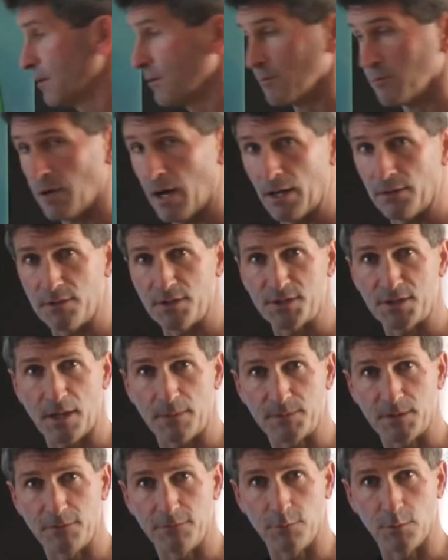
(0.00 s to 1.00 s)
round this
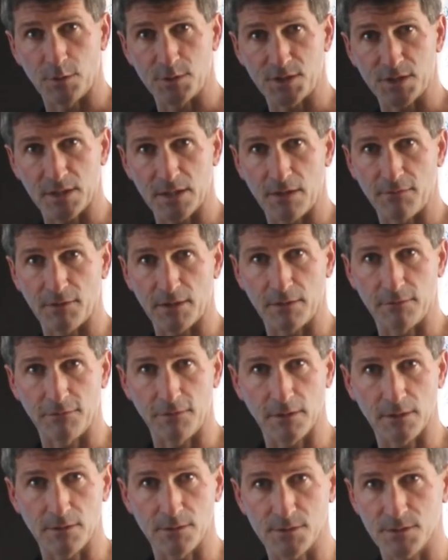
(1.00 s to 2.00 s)
up to 4 significant
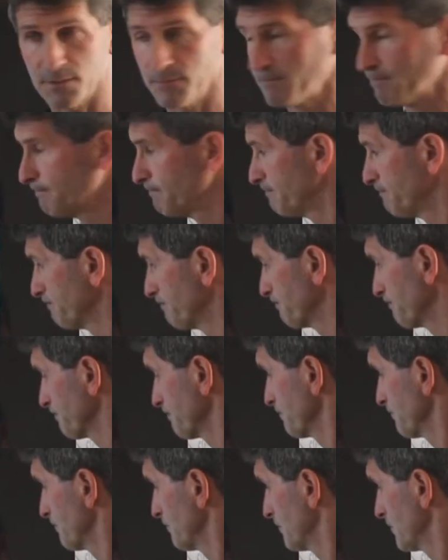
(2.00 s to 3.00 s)
figures.
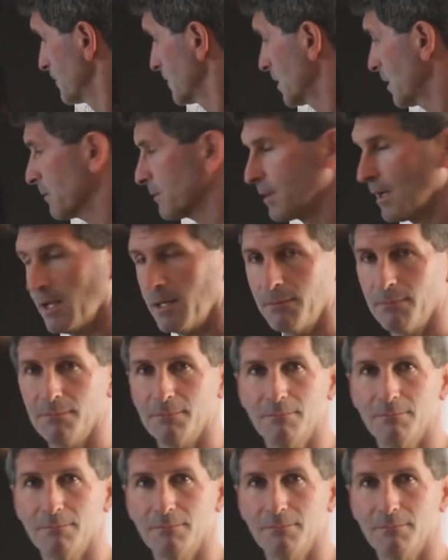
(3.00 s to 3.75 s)
Okay?